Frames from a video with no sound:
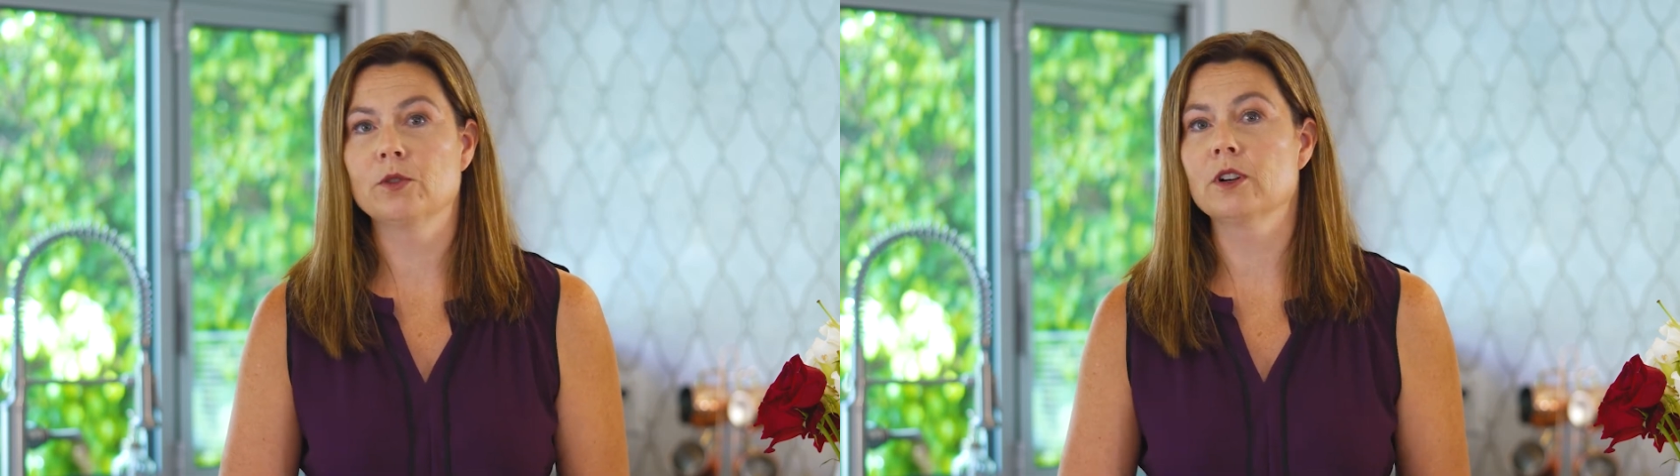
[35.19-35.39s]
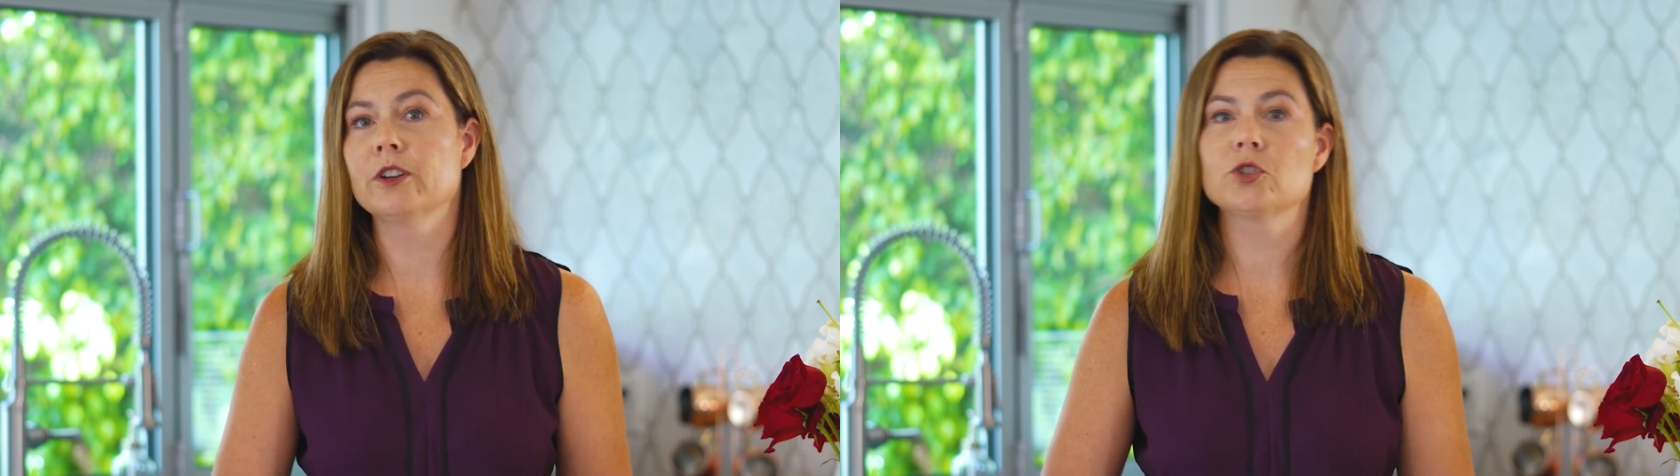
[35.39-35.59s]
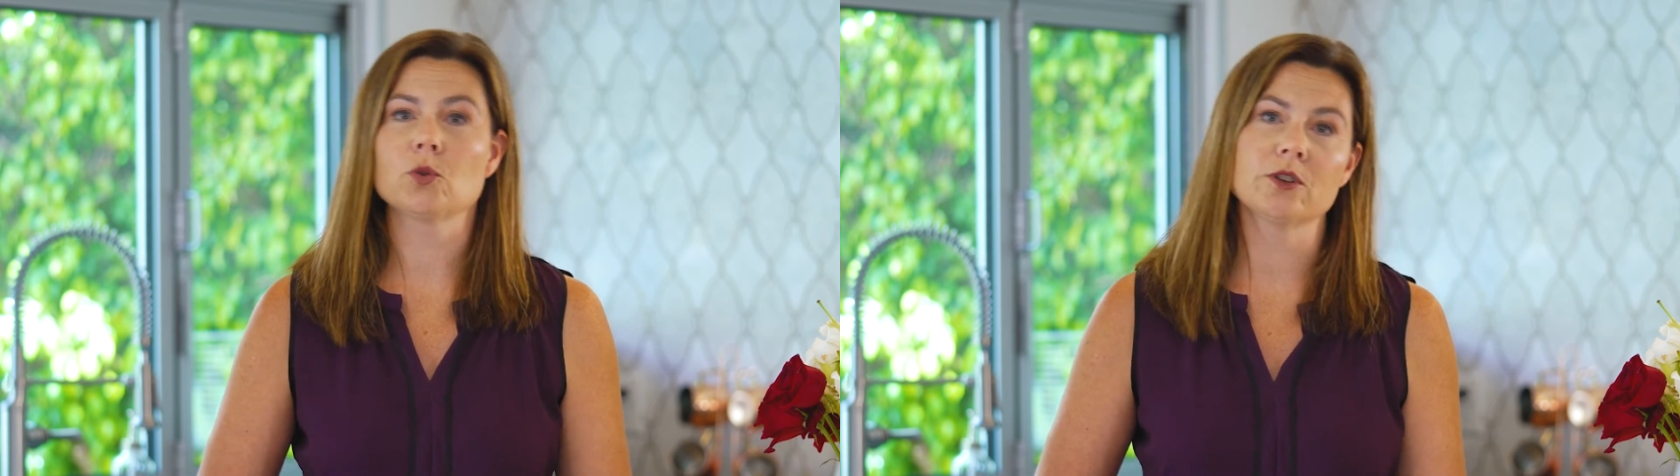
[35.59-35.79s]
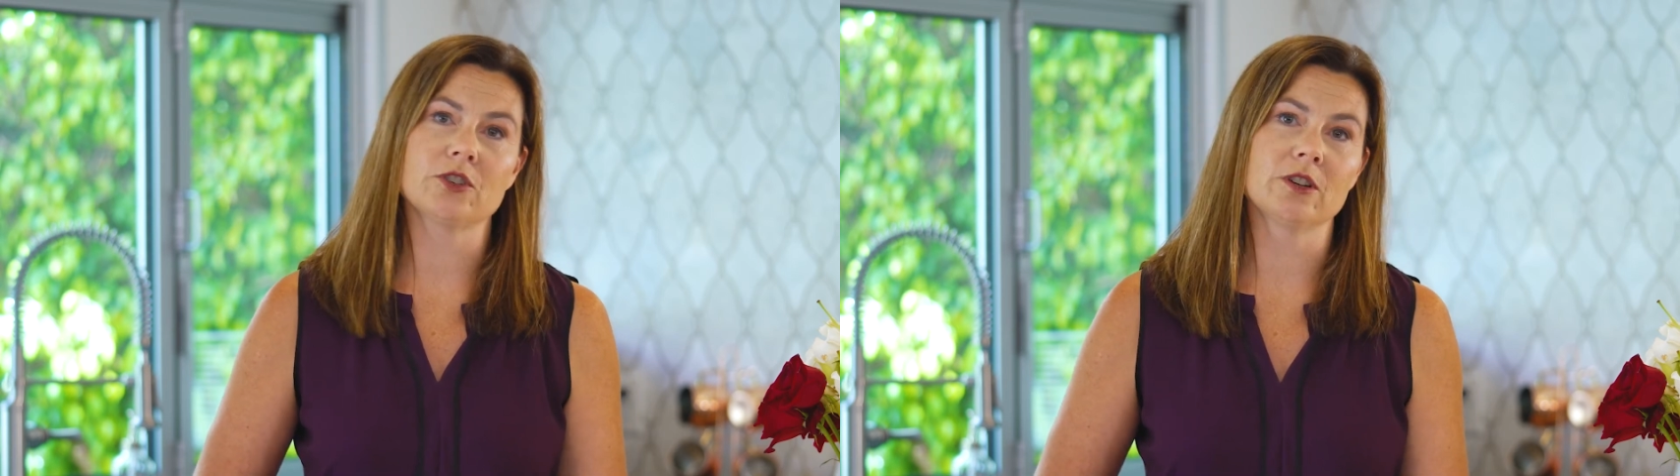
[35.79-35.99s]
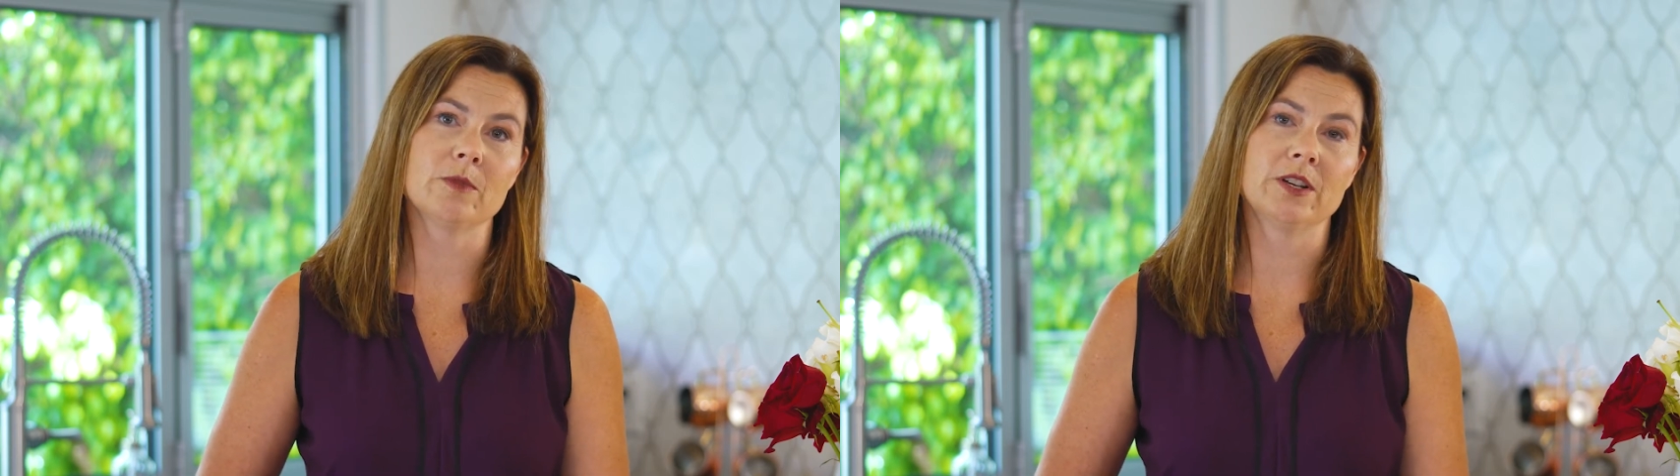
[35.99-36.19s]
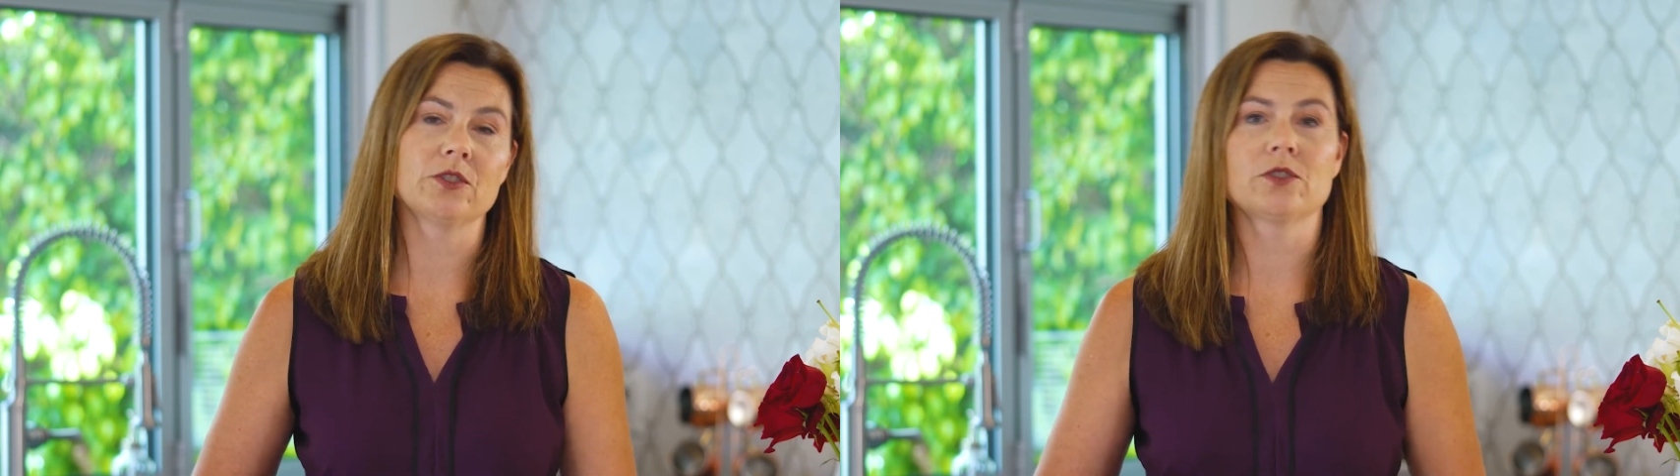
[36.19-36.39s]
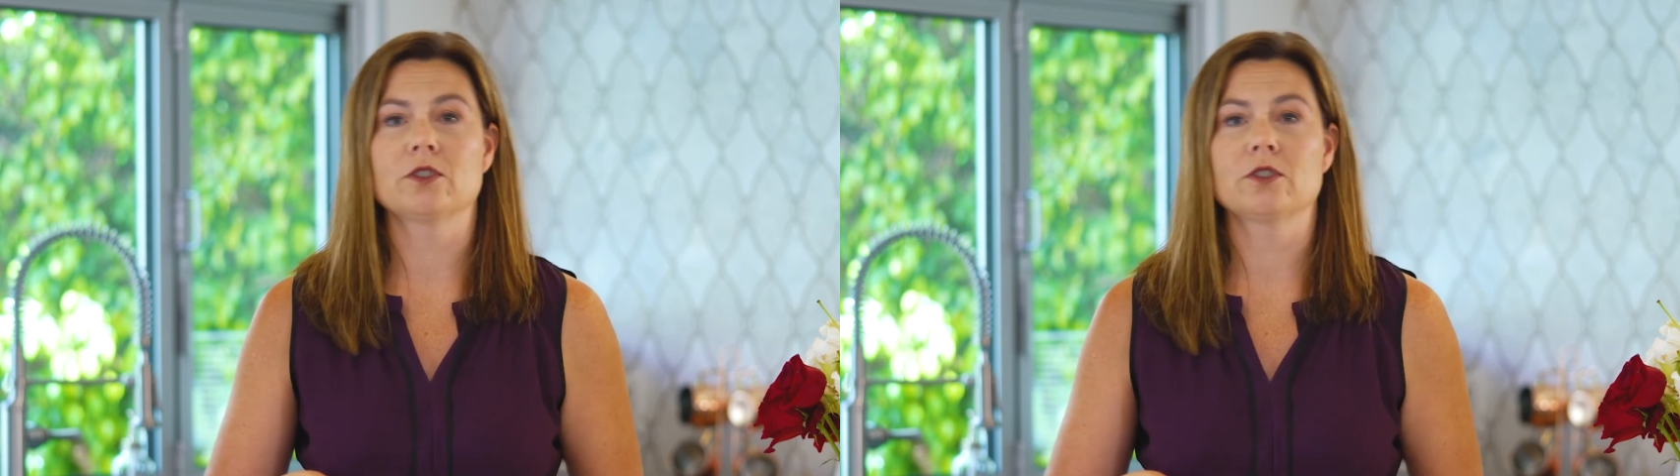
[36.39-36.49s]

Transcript: or all short-term rentals